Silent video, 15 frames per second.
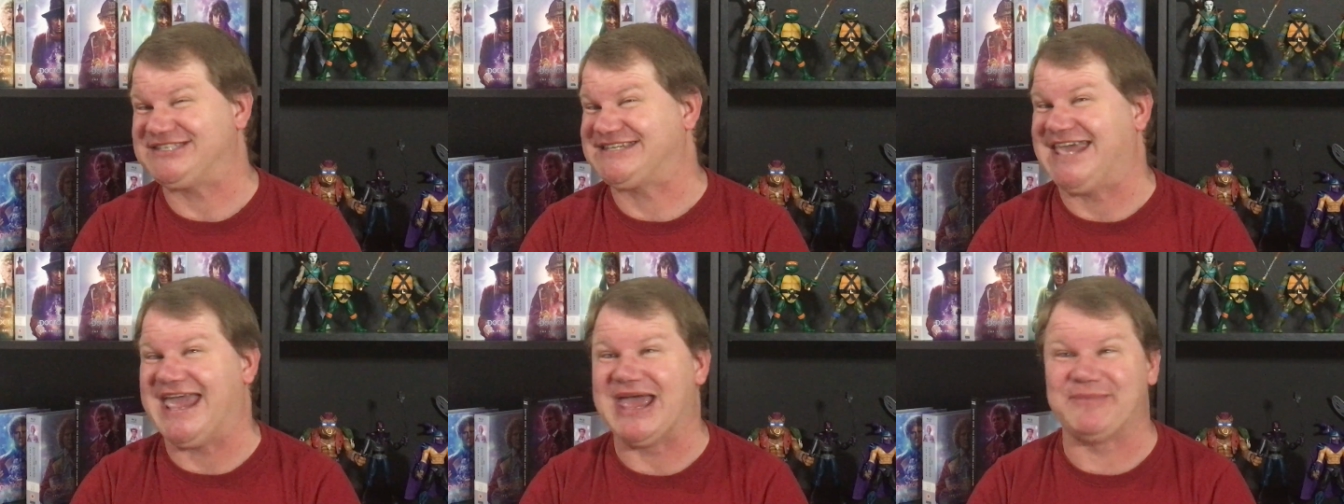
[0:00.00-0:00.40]

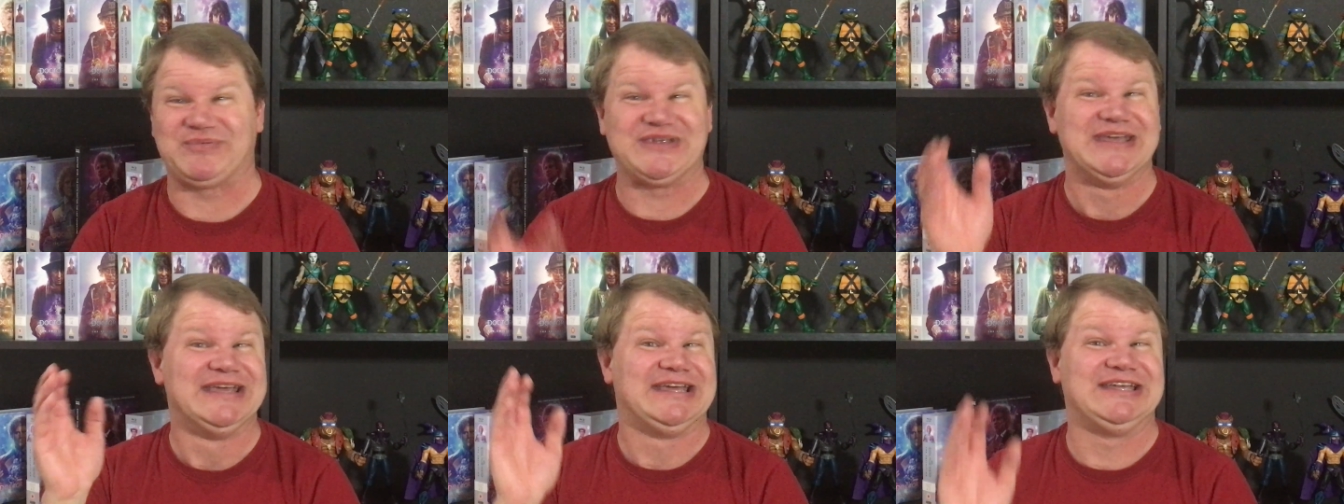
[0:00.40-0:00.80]
it's
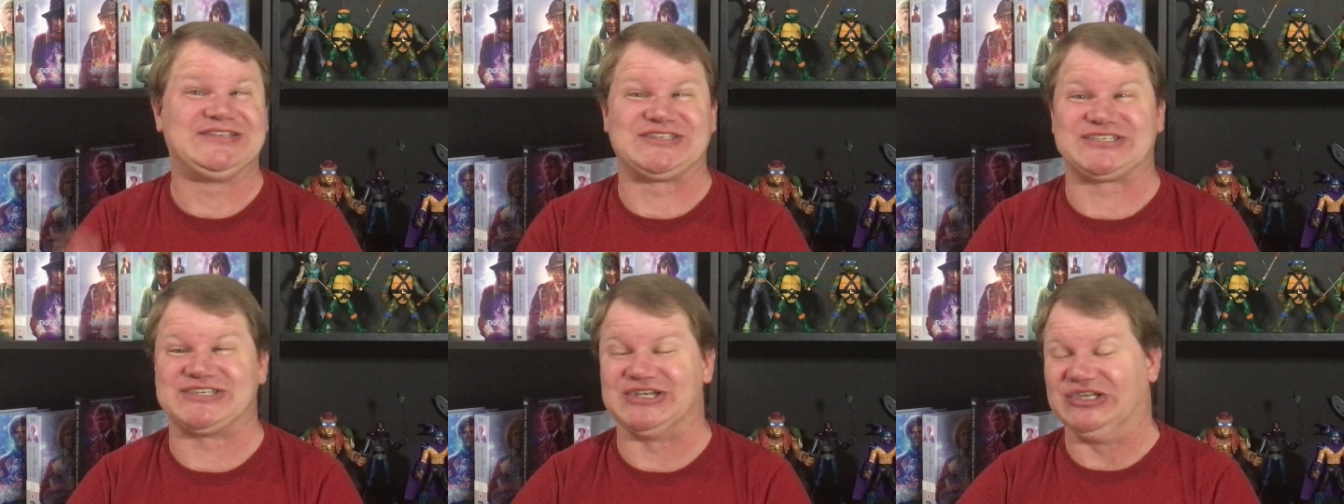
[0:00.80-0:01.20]
campy,
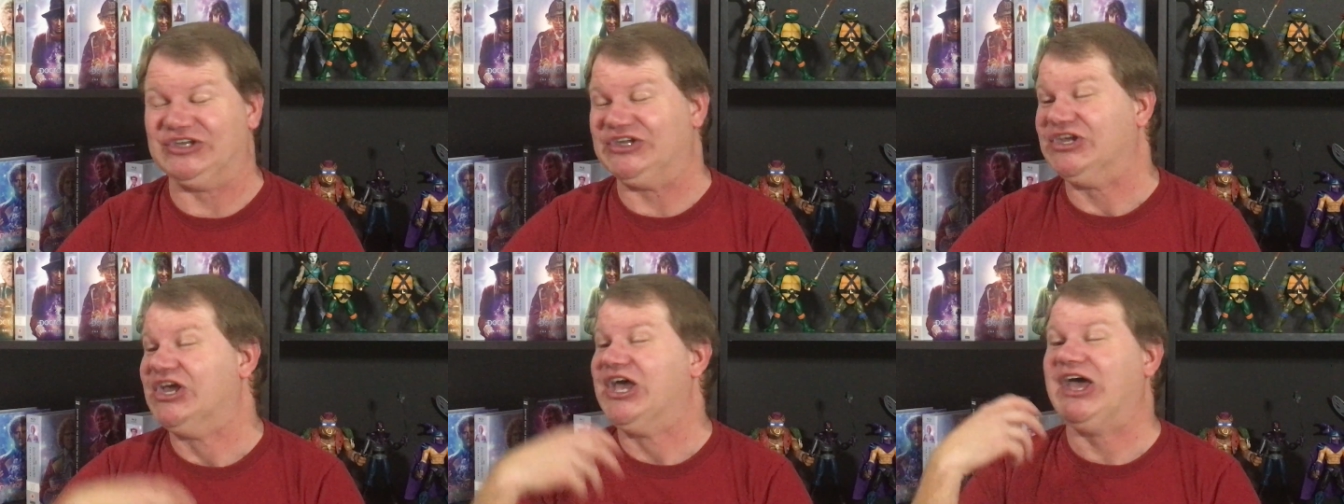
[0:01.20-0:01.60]
it's
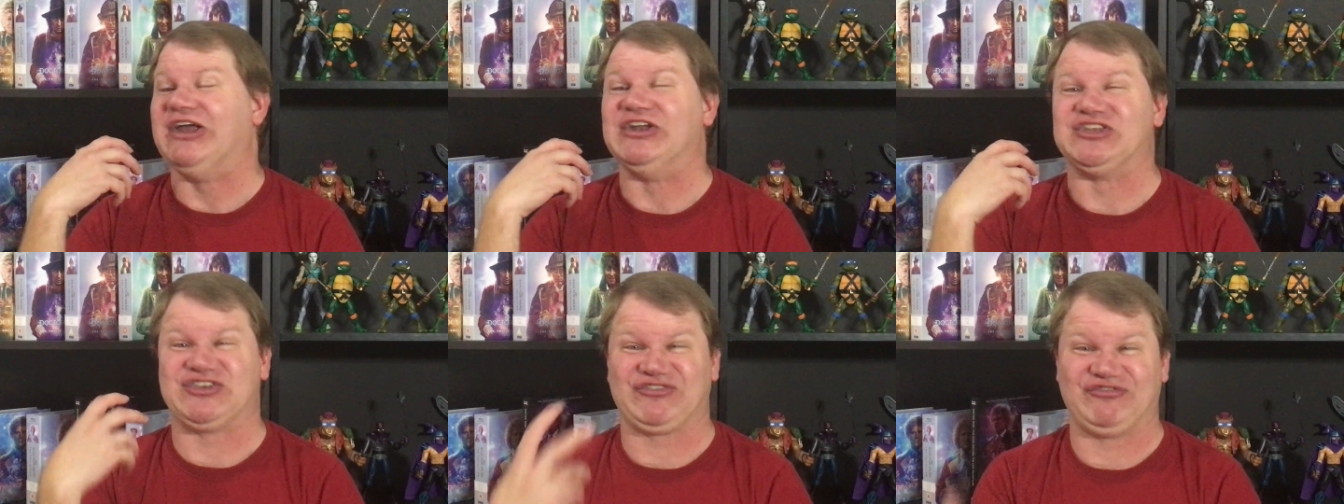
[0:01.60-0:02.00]
silly,
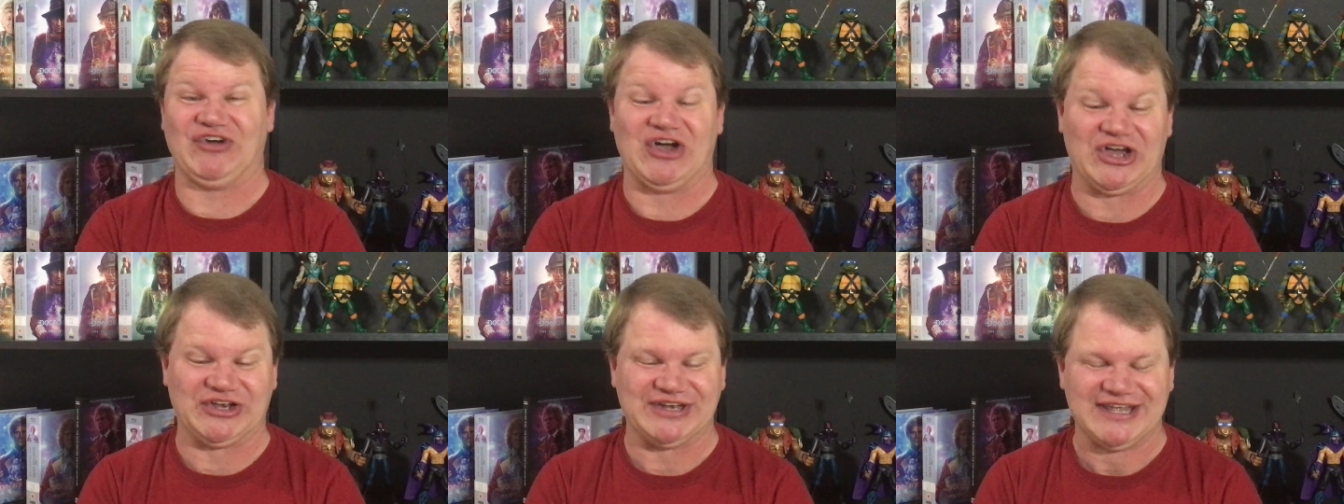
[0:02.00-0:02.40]
and it's
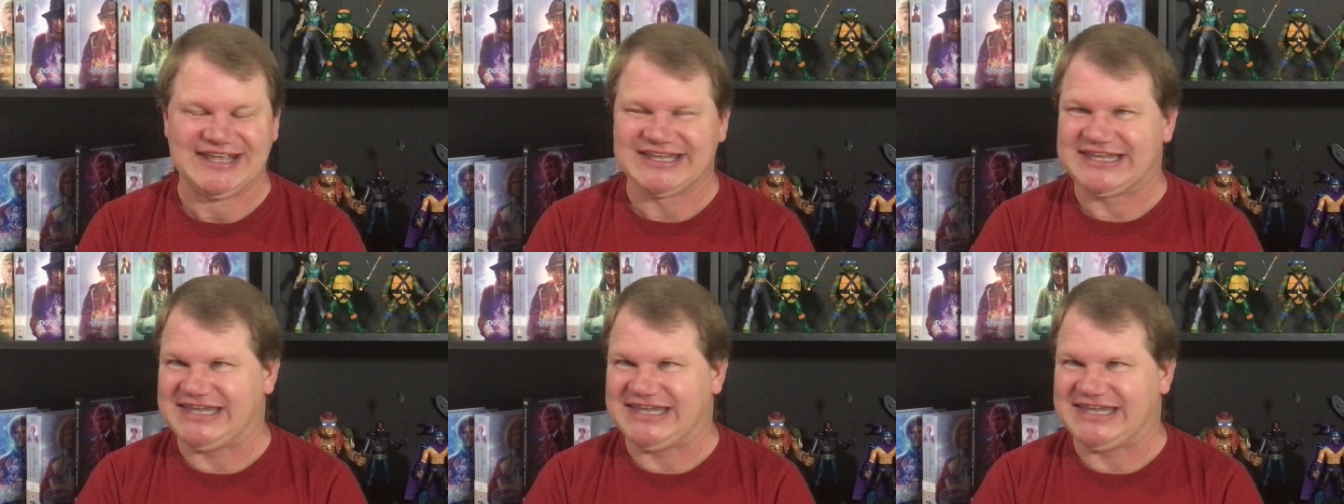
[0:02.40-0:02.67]
fun.